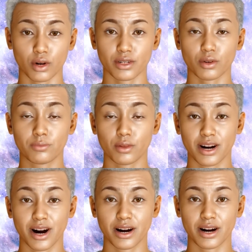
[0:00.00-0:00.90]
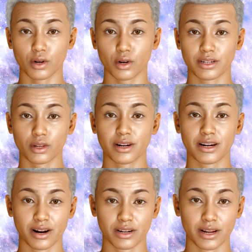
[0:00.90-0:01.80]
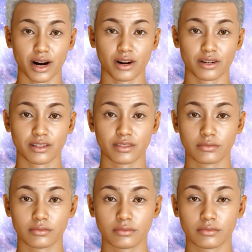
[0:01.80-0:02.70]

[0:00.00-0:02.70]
what is your birthday or zodiac sign?